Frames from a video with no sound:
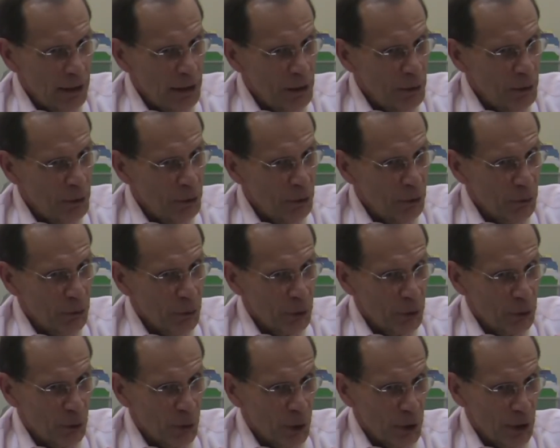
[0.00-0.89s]
He was the
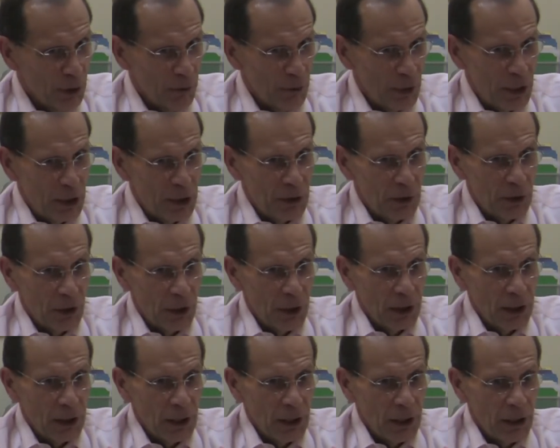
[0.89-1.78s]
first one to venture
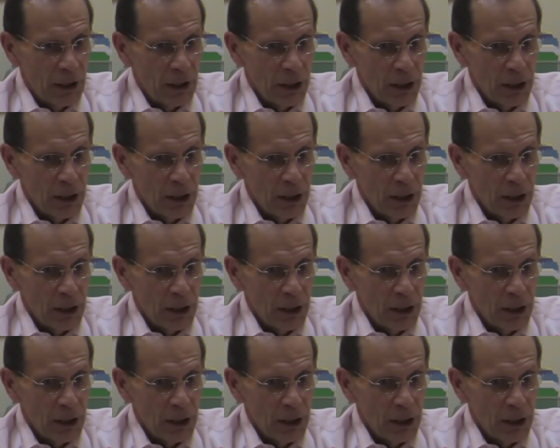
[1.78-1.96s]
on there,